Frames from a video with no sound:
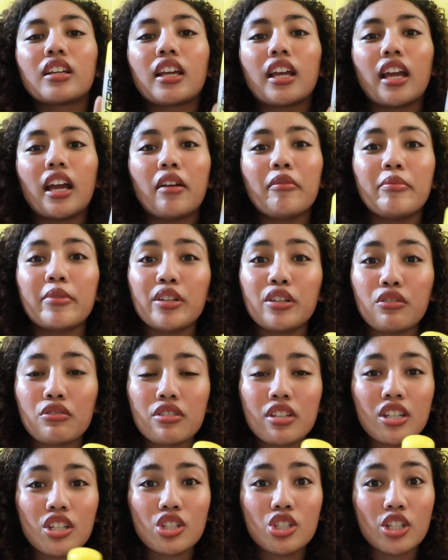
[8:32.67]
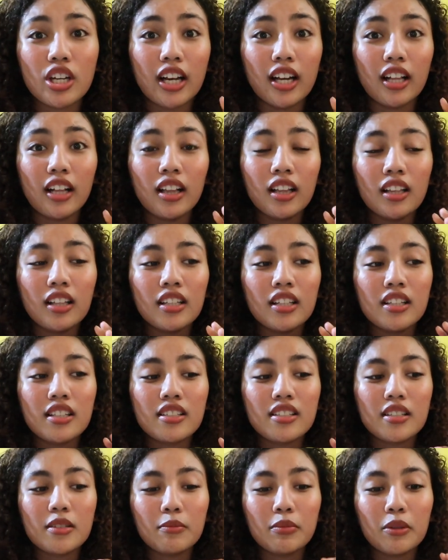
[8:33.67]
Okay, I've been using gel
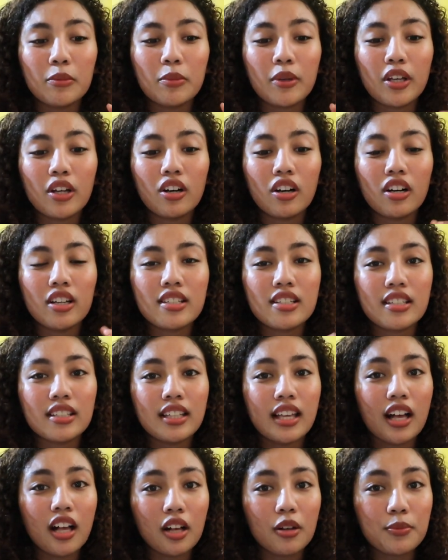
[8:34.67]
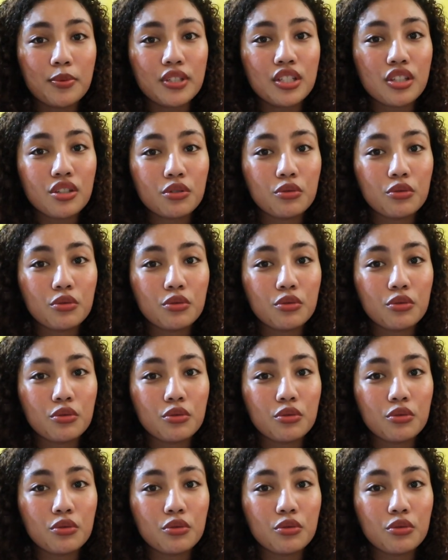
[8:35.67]
simply because it helps